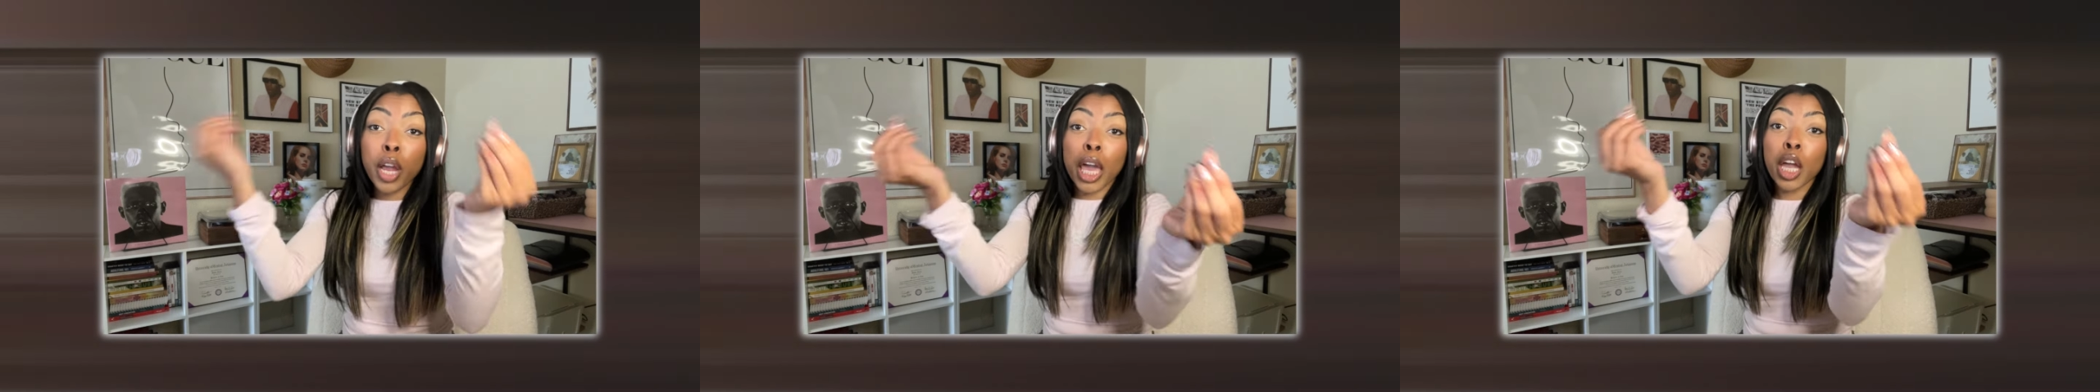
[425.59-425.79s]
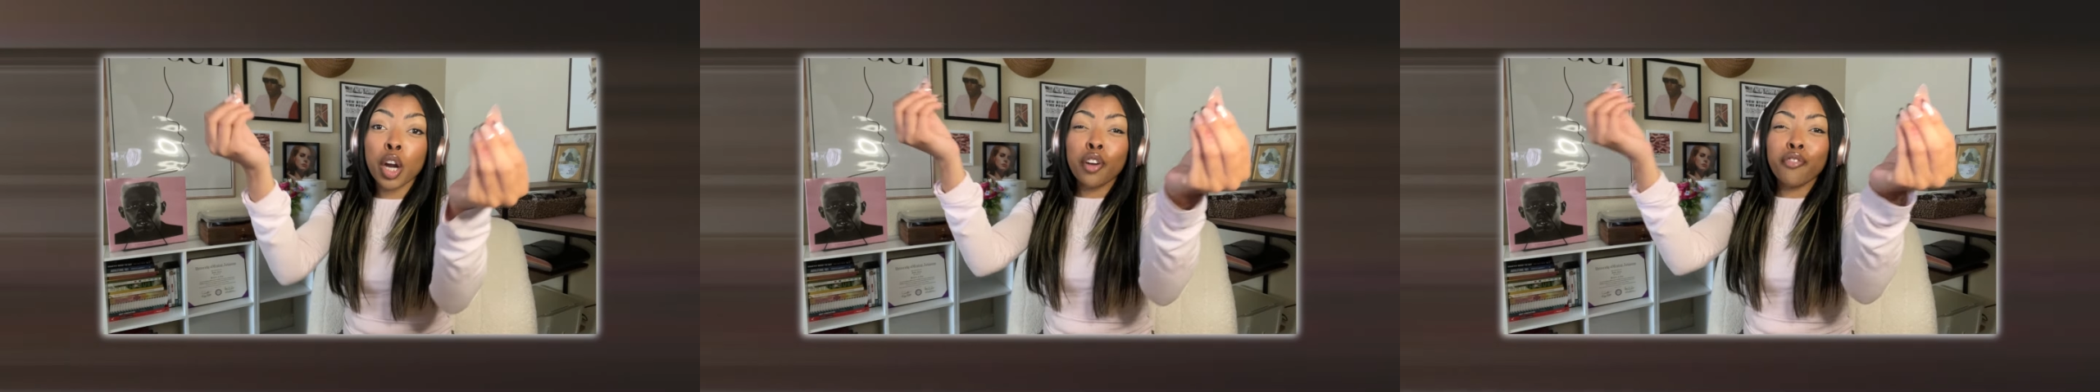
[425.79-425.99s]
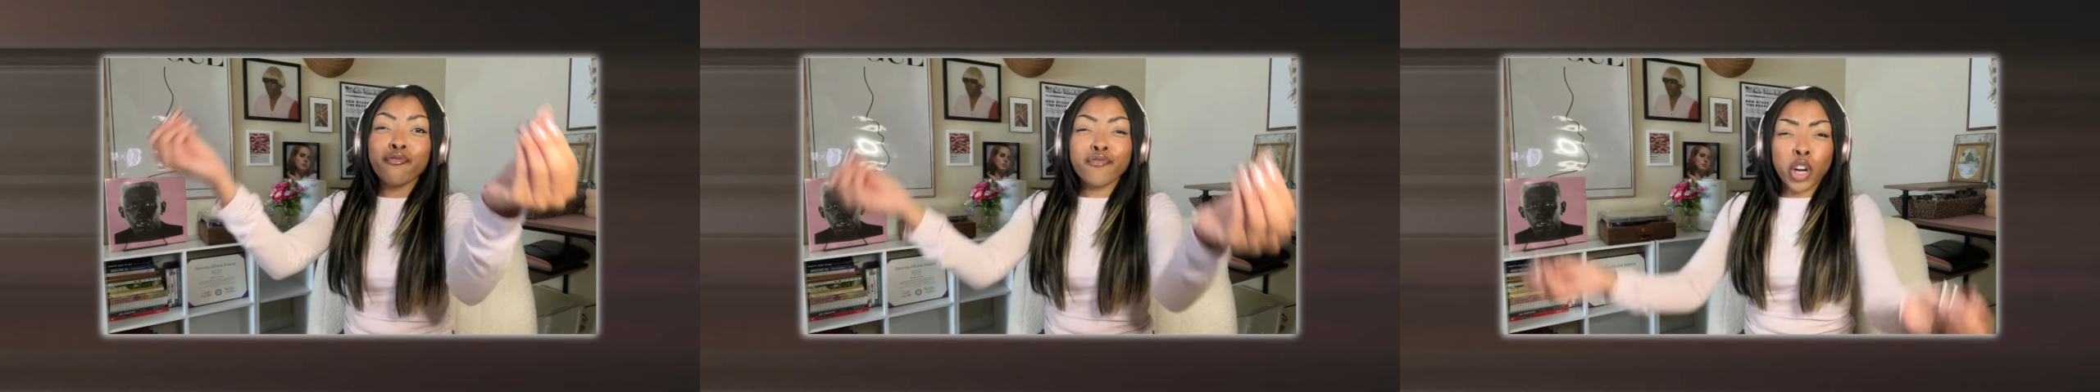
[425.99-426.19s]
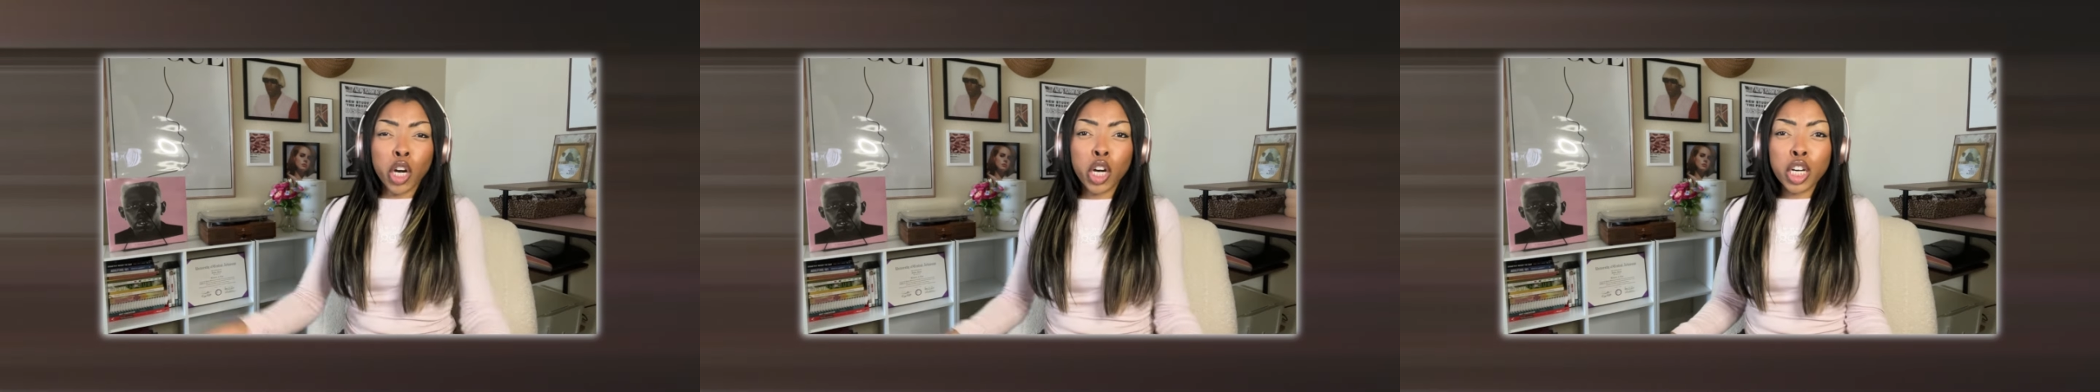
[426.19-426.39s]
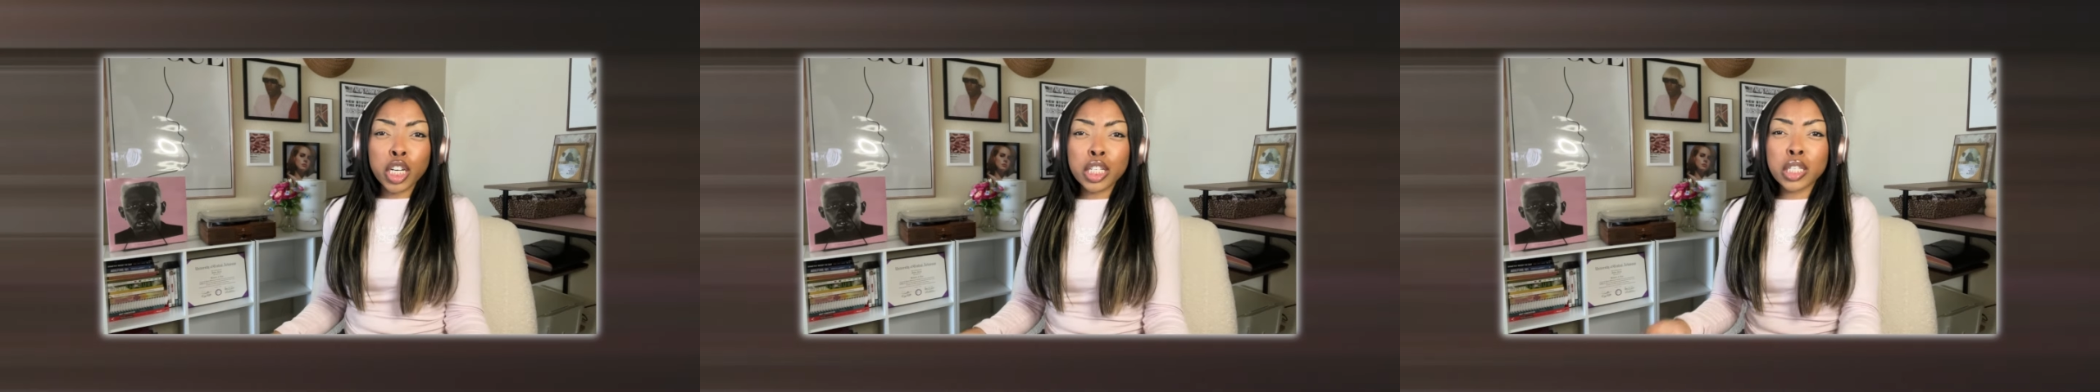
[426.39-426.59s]
heir
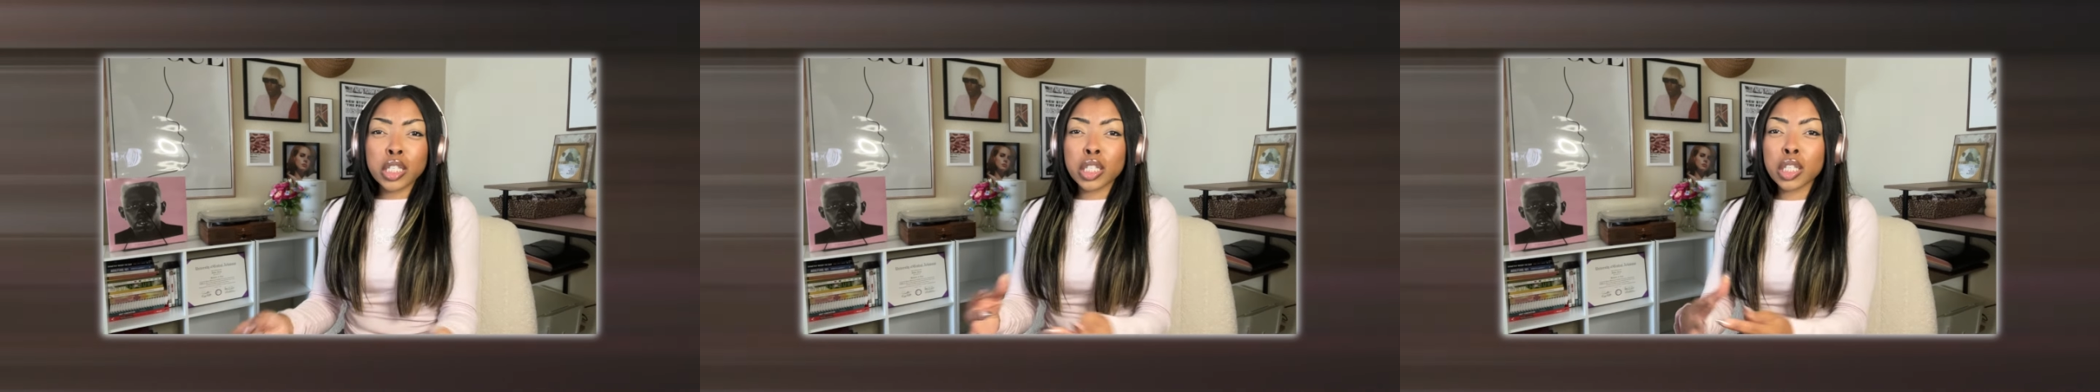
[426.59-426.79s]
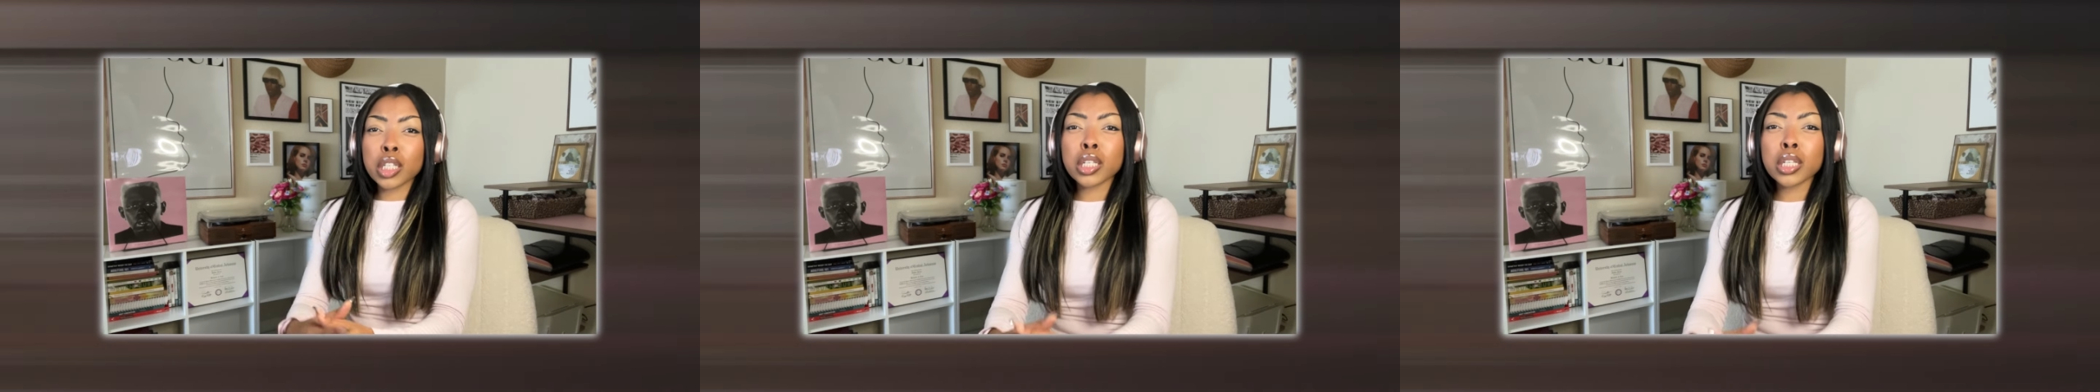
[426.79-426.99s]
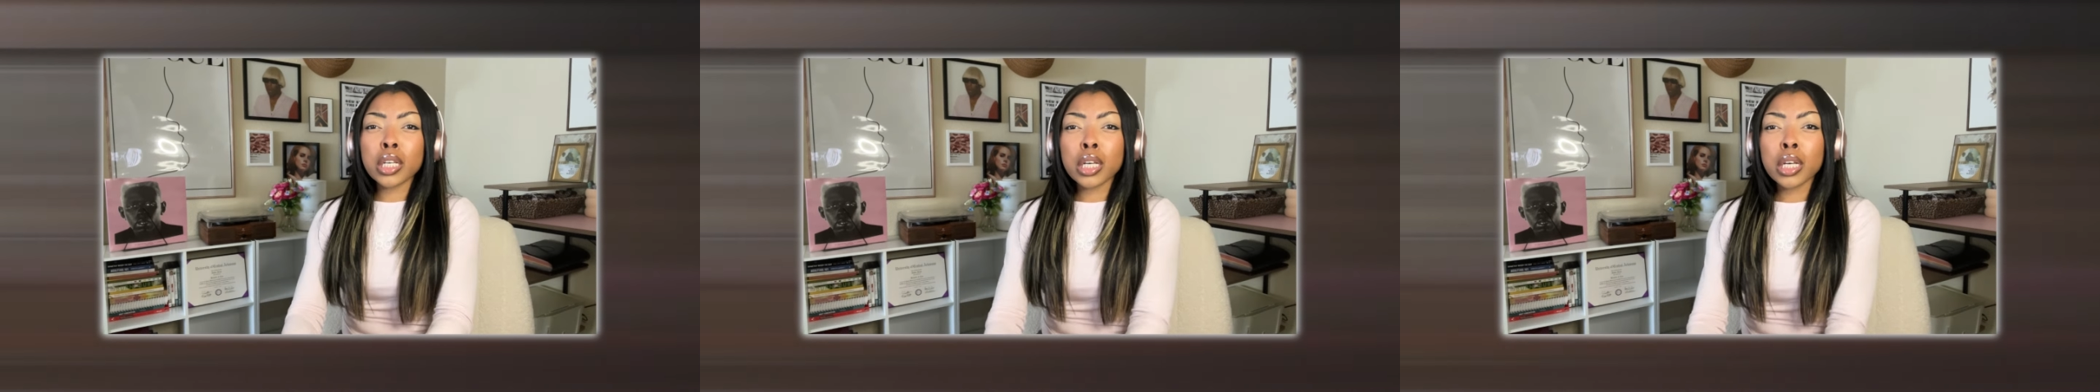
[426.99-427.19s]
first?